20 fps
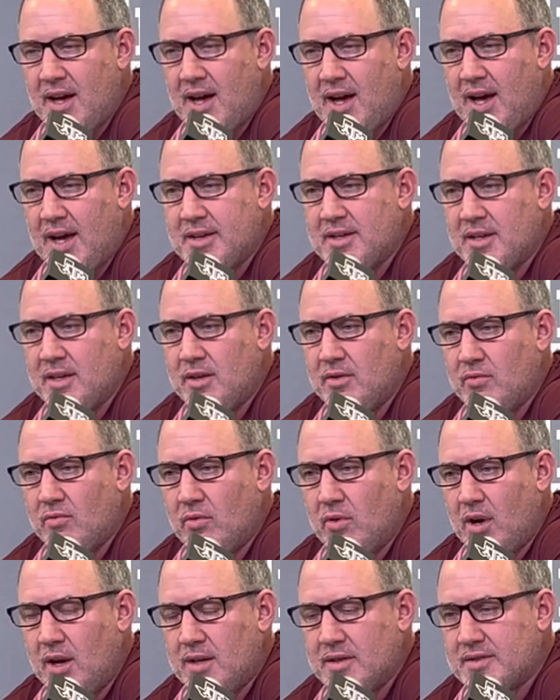I didn't
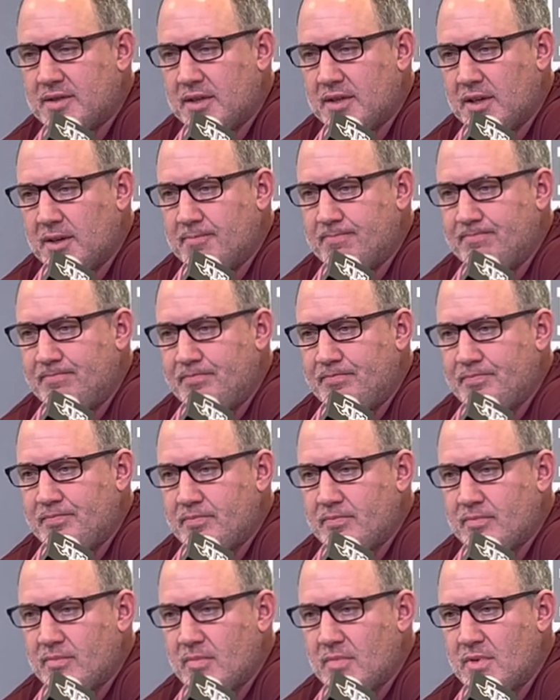want to
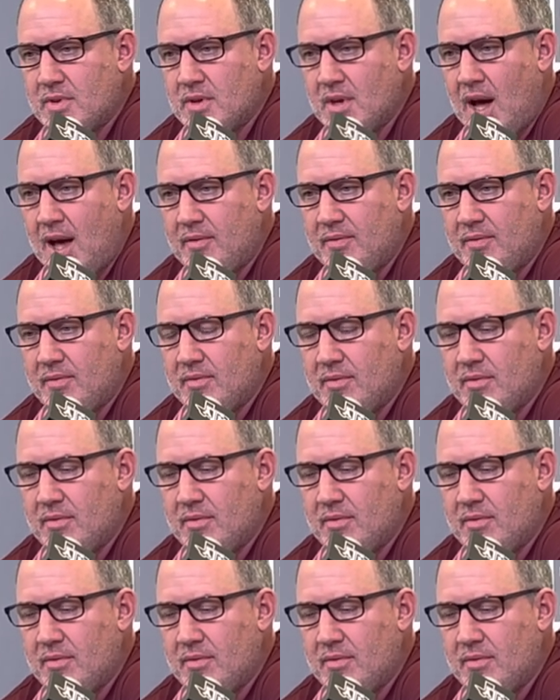not